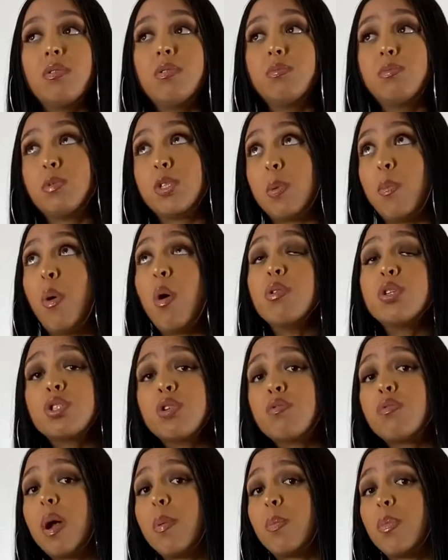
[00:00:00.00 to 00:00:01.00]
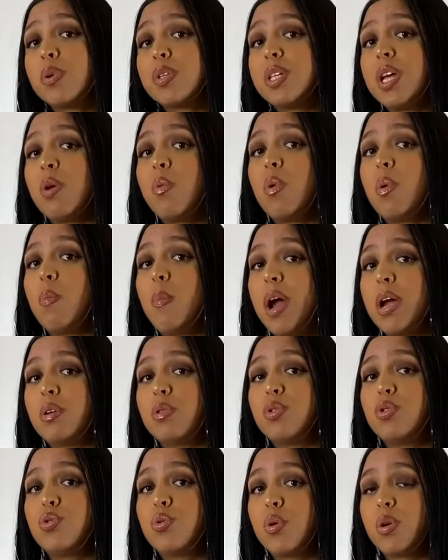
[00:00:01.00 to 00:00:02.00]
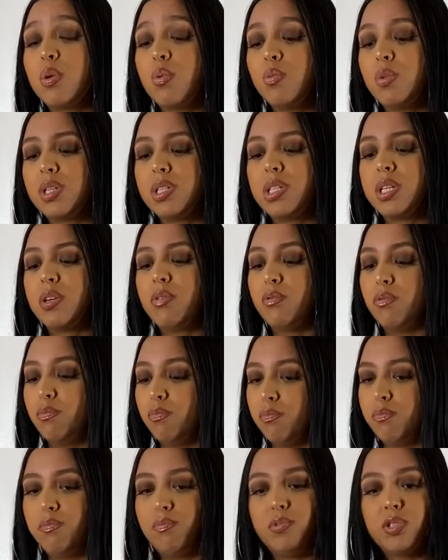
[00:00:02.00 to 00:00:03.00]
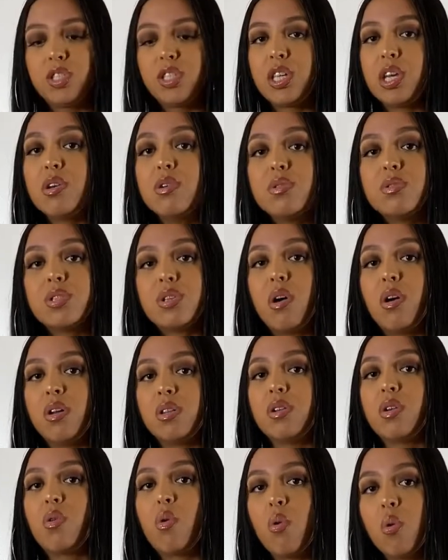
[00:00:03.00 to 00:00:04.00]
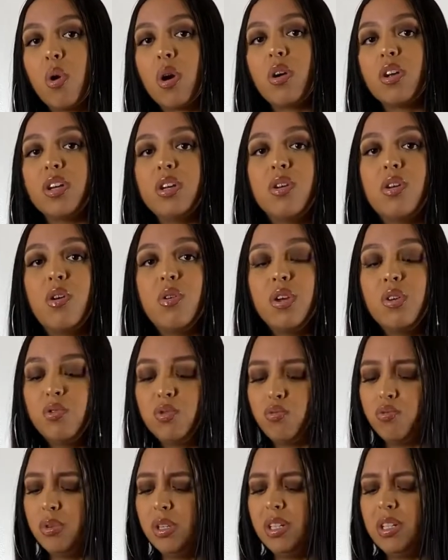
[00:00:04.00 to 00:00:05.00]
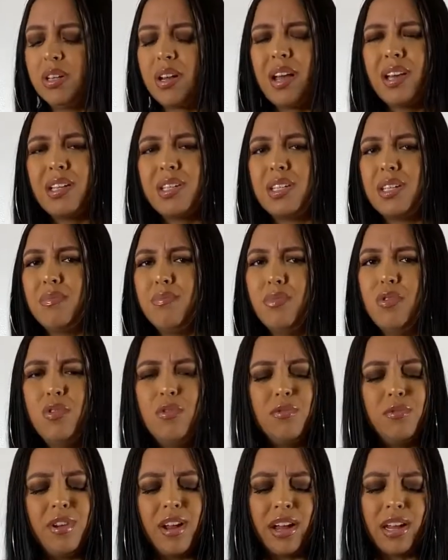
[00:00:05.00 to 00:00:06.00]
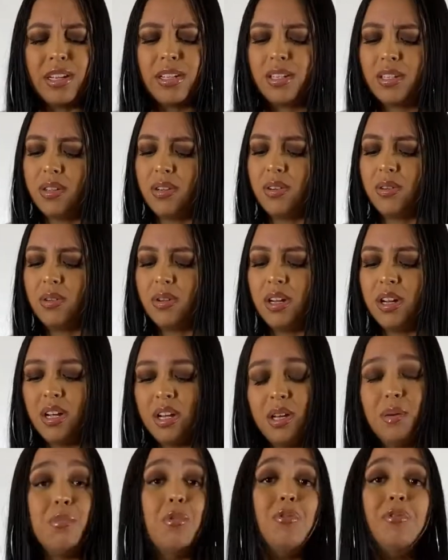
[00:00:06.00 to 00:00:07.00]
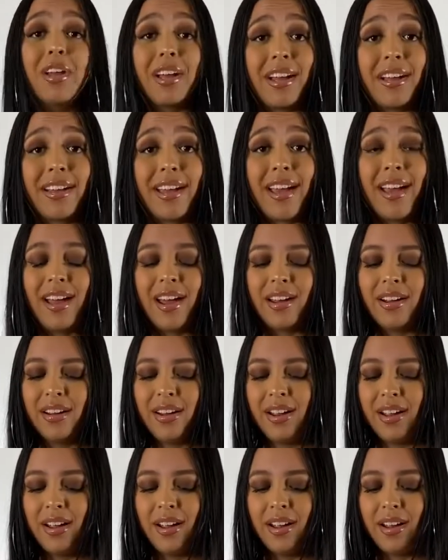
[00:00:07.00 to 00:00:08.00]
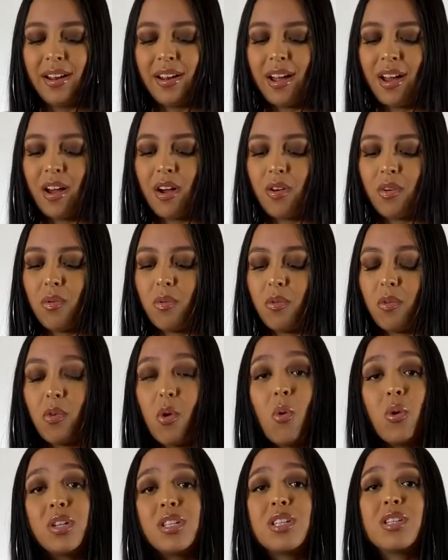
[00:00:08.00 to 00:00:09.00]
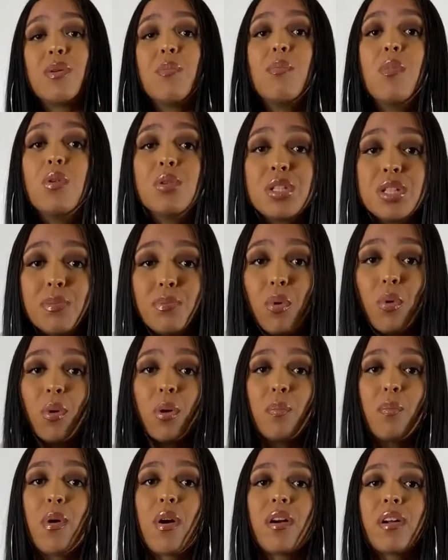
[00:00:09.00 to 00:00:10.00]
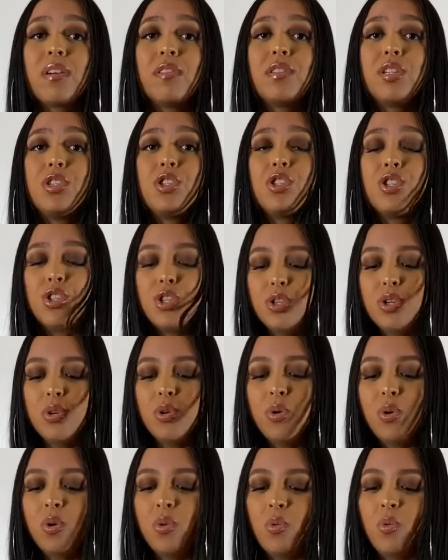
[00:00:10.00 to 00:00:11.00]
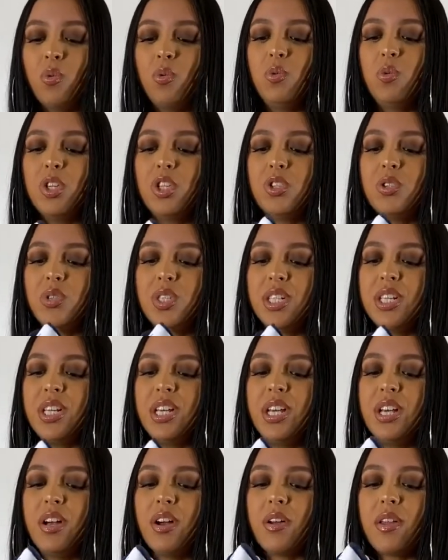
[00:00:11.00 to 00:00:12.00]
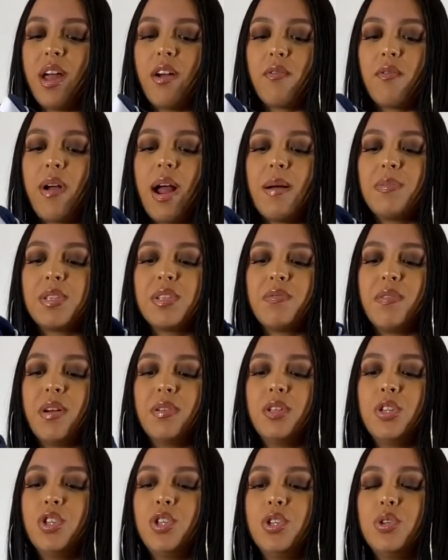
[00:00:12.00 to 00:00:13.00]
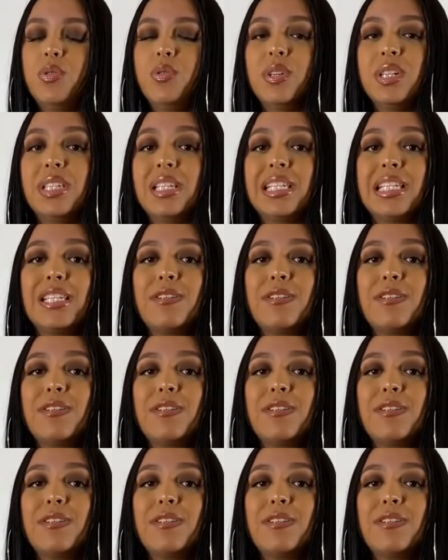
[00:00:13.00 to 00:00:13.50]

supposed to represent what Michael Jordan was skills on the court. You know, he was really nice. He moved nice. So moved like a cat. Now, going to the most important part of the shoe, which you see here that wraps around the shoe, is this